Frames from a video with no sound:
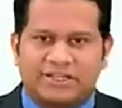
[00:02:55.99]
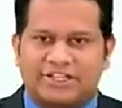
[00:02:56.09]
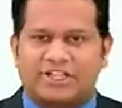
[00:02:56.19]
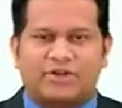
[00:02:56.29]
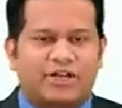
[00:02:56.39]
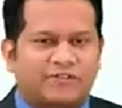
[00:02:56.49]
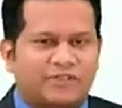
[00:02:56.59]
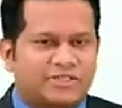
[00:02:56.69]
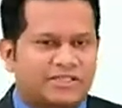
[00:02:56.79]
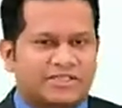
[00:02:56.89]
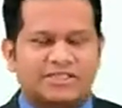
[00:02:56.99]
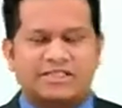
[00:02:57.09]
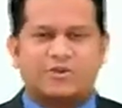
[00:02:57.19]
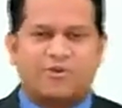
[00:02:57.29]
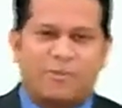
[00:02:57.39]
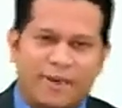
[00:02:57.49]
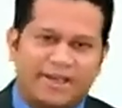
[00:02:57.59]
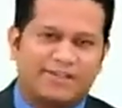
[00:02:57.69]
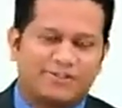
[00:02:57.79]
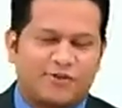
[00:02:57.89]
T naught F is 0
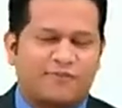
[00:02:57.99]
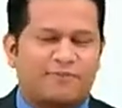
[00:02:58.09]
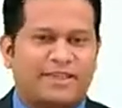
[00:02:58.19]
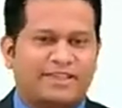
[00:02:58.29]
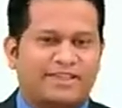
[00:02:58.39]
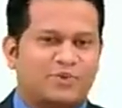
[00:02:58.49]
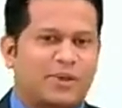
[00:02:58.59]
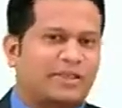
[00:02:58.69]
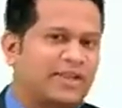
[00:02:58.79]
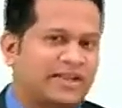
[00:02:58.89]
minus of -1,